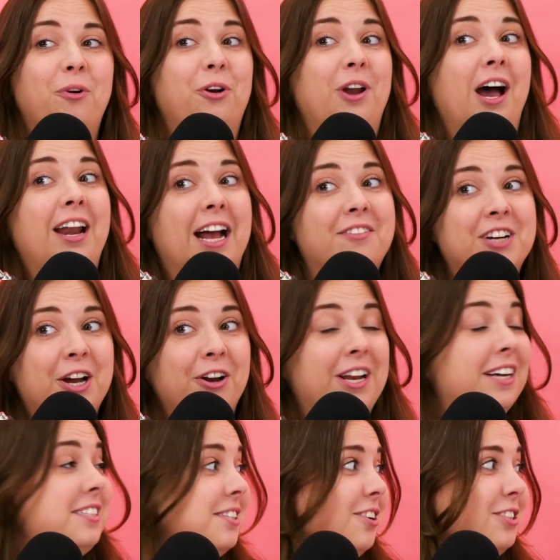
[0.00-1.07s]
We're not having our
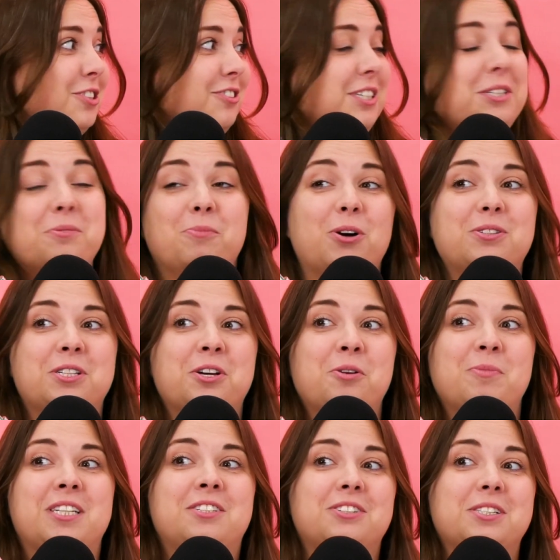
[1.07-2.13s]
next Luxury
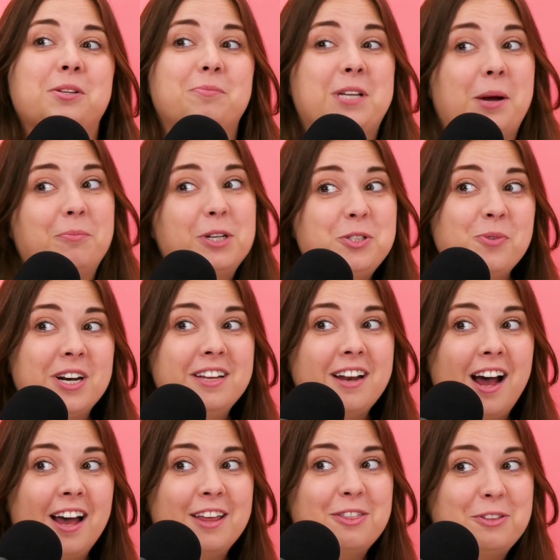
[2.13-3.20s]
Symposium until September
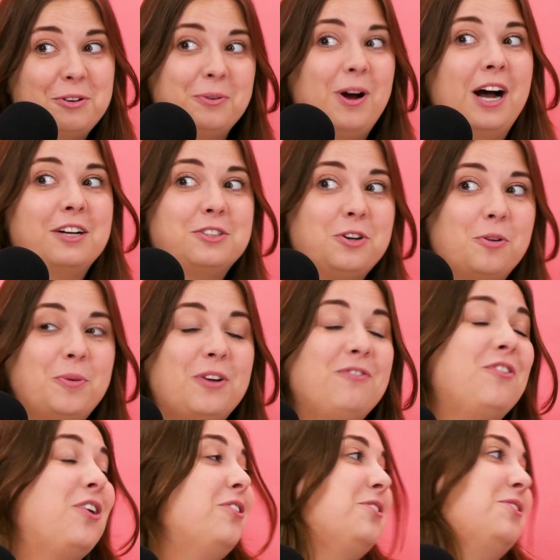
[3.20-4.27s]
29th through October
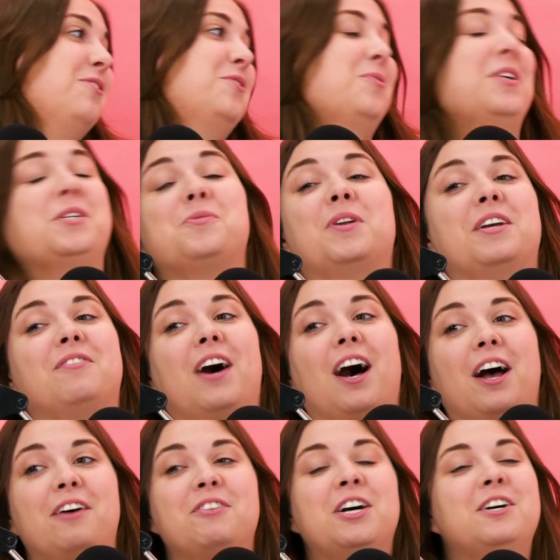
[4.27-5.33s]
1st of 2025.